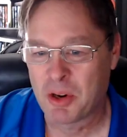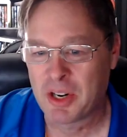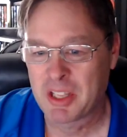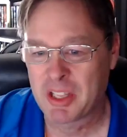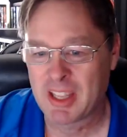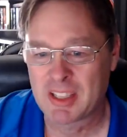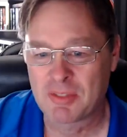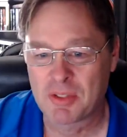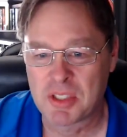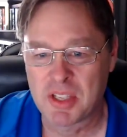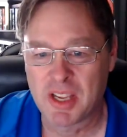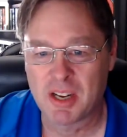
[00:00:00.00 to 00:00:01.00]
Thanks for
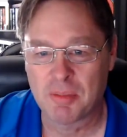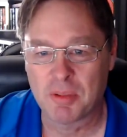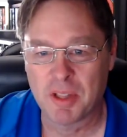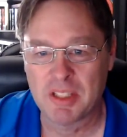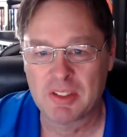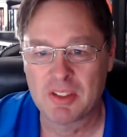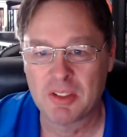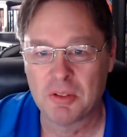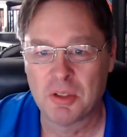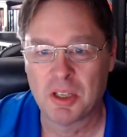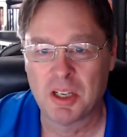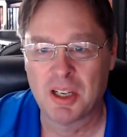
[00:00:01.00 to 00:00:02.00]
staying up late
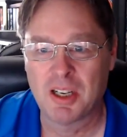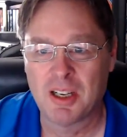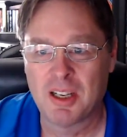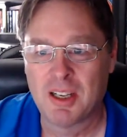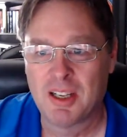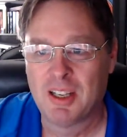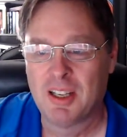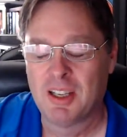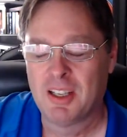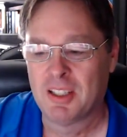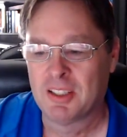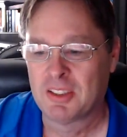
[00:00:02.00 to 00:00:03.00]
to
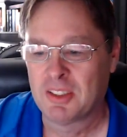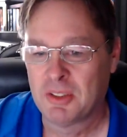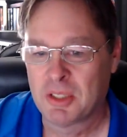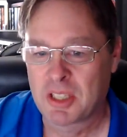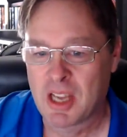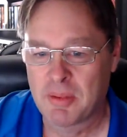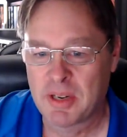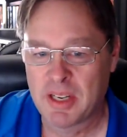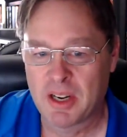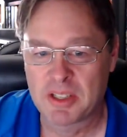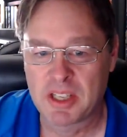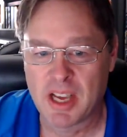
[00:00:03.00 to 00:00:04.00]
accommodate
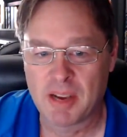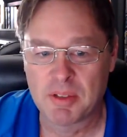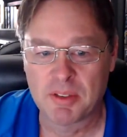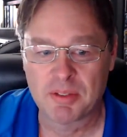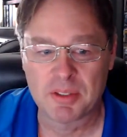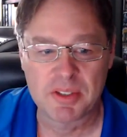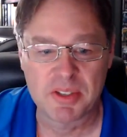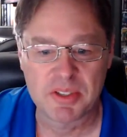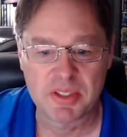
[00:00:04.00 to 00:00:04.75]
our time differences.